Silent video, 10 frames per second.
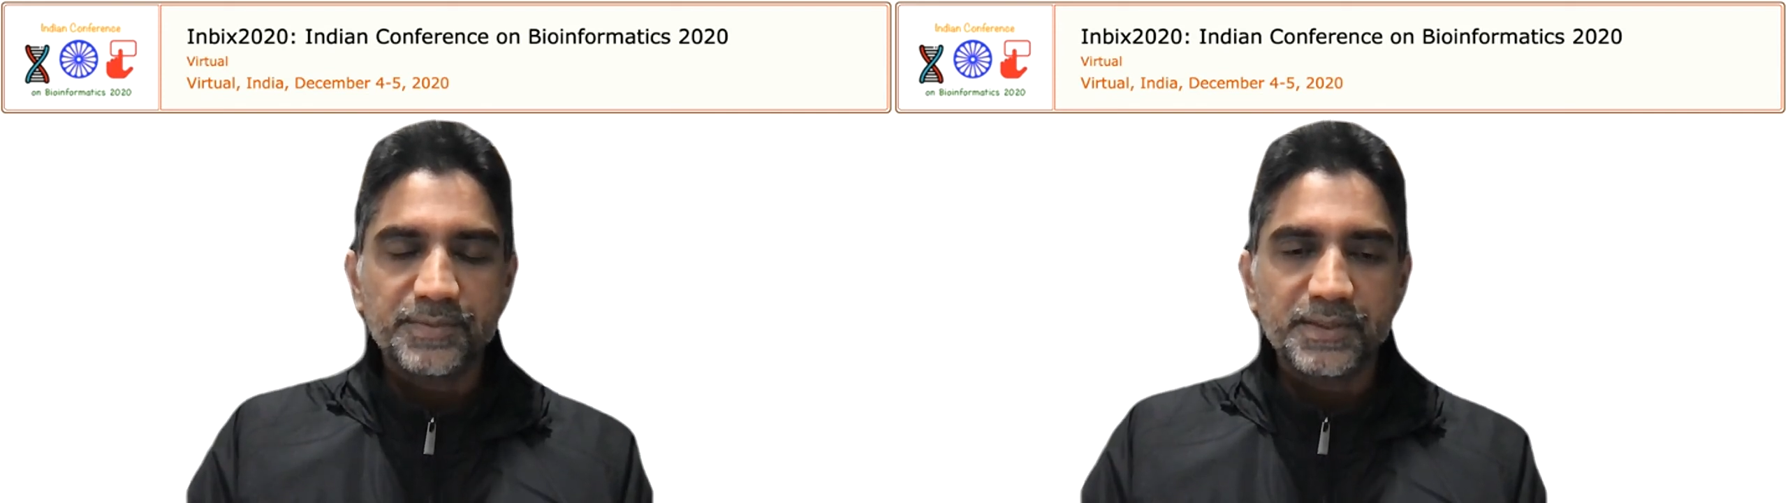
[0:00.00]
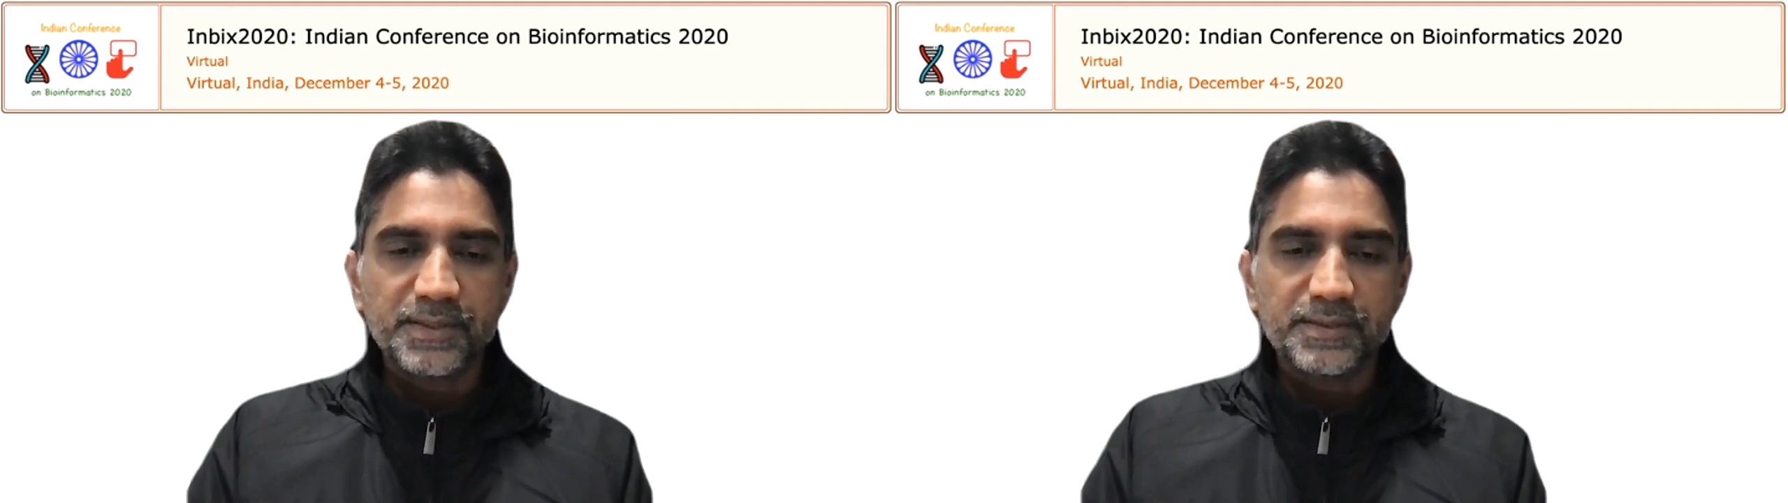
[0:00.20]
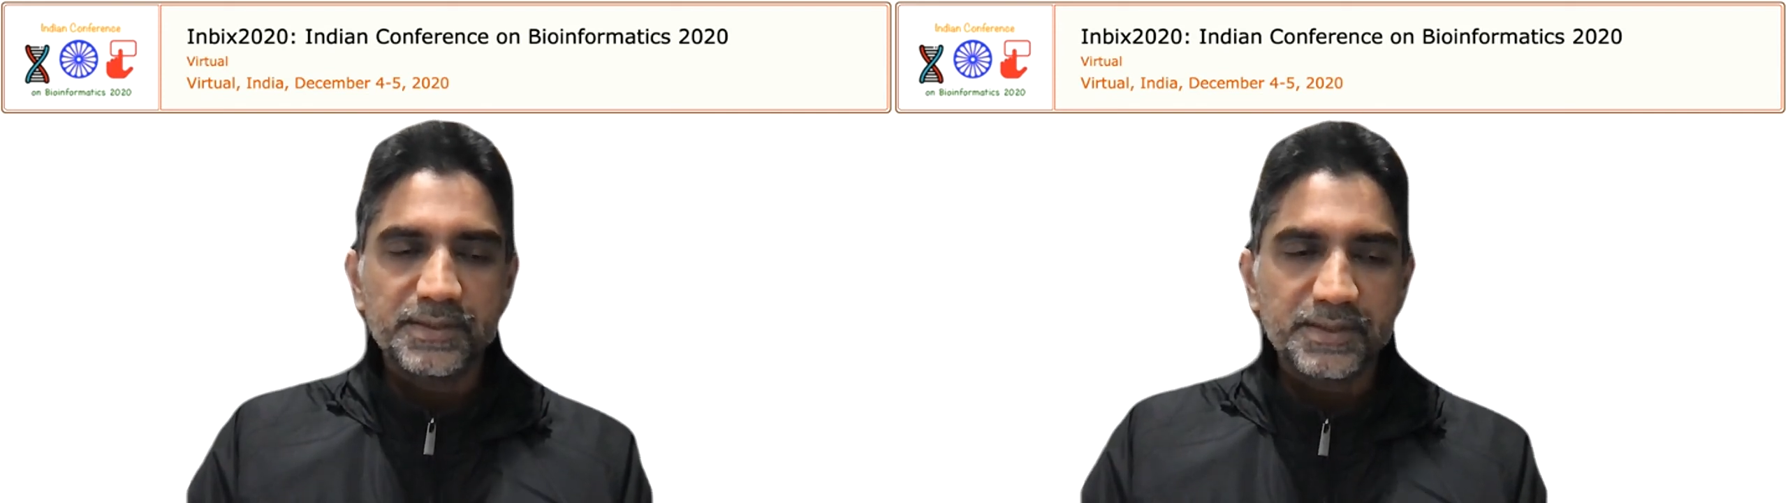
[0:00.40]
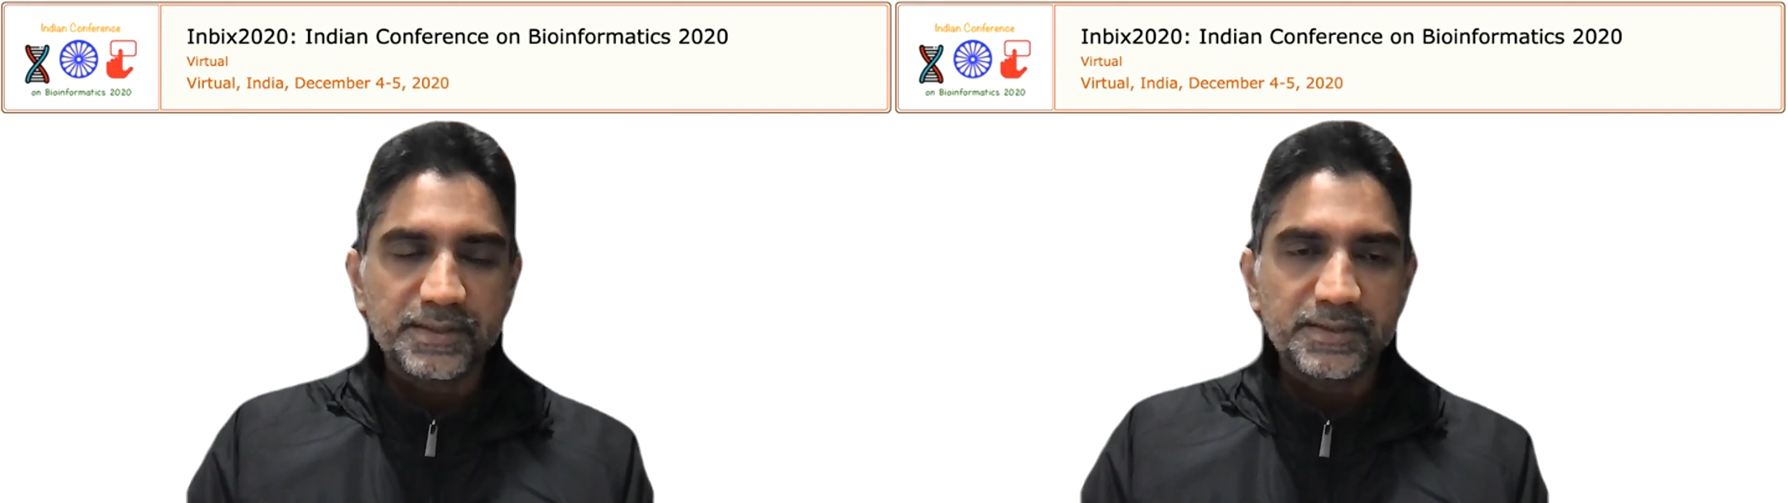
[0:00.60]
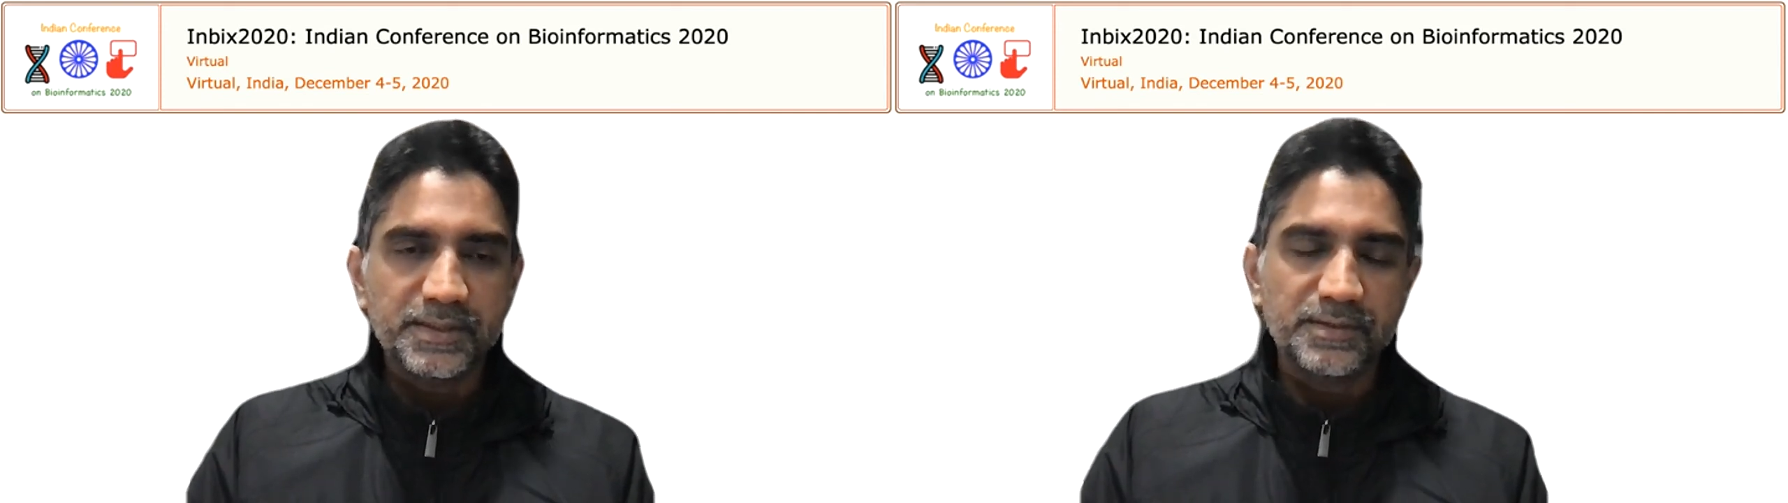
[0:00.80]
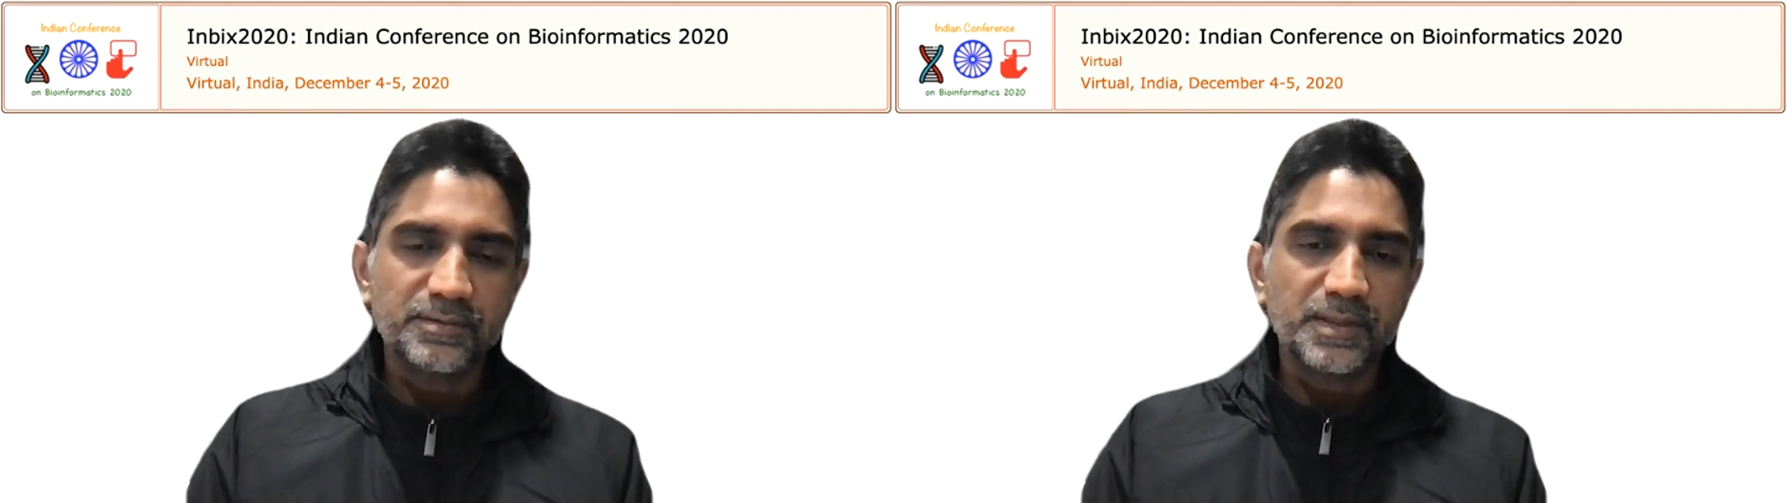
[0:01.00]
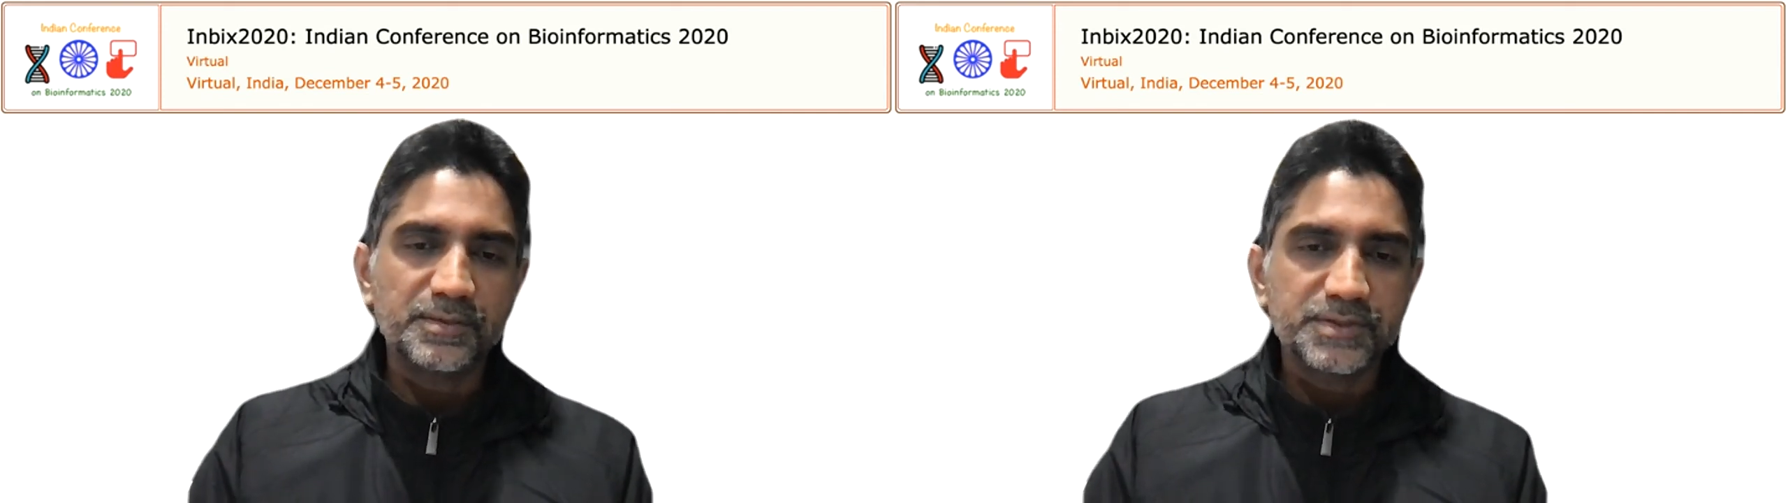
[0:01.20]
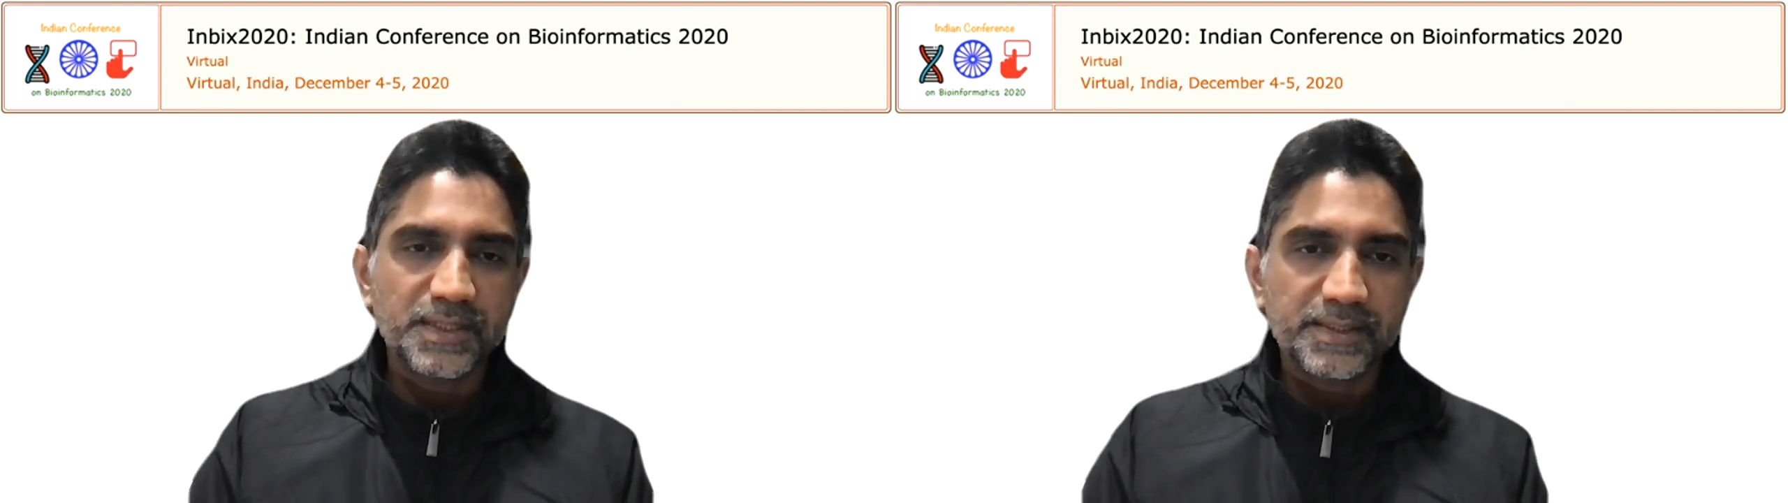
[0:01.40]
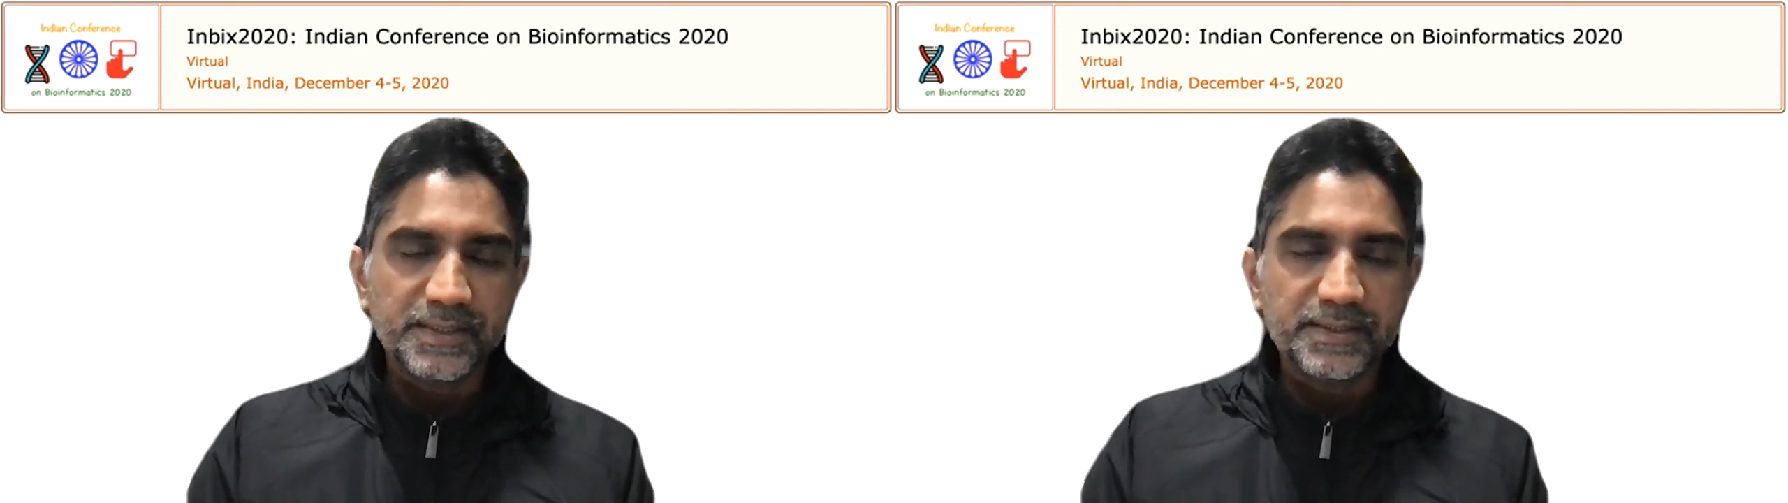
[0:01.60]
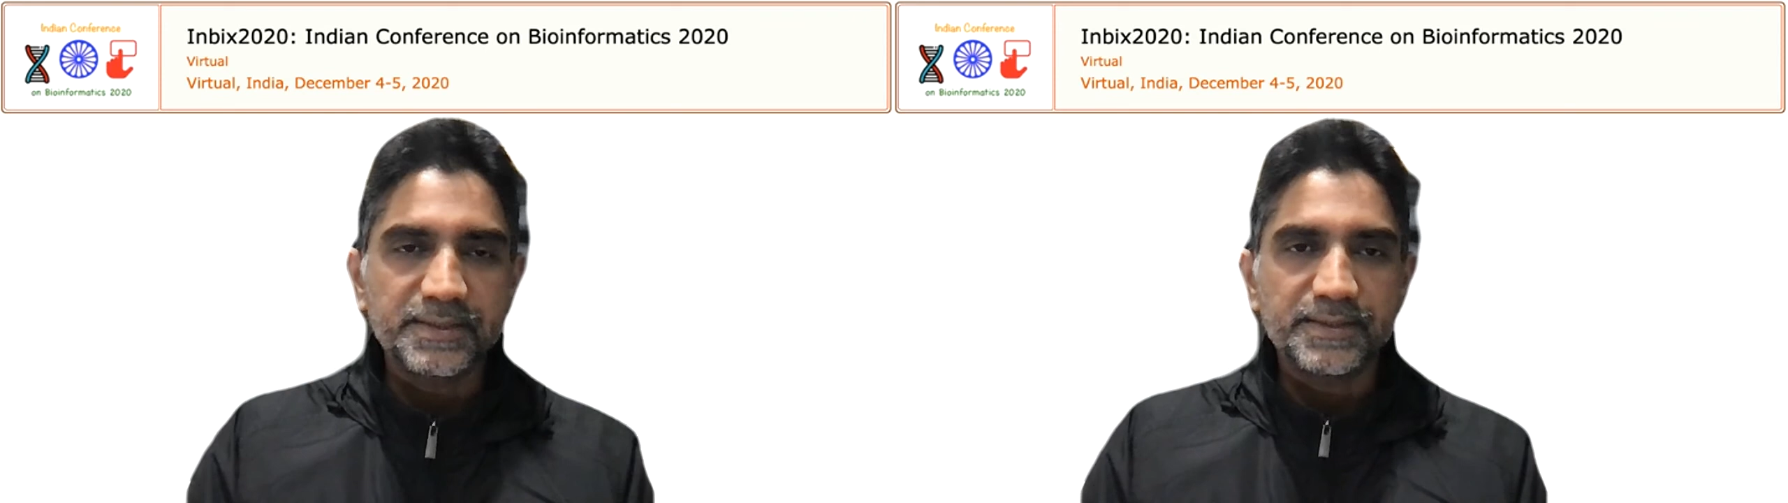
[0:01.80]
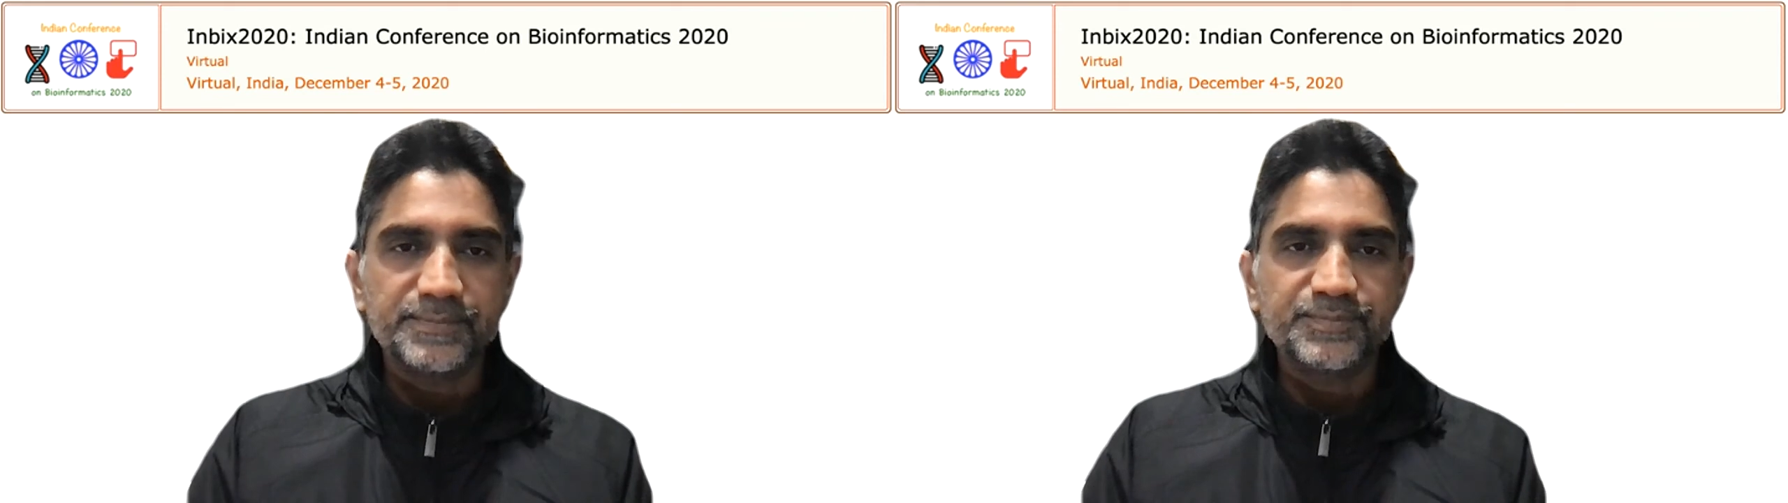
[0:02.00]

be it in India or outside India.